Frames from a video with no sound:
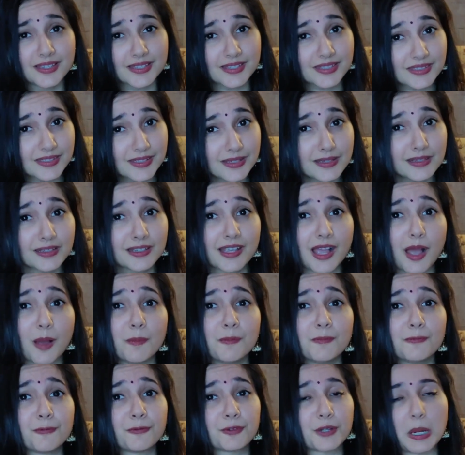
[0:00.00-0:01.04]
still
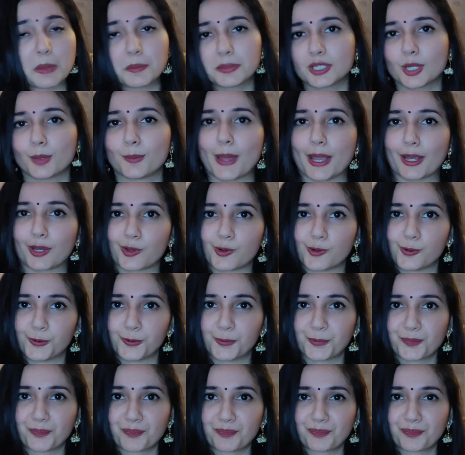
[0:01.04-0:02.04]
come from tobacco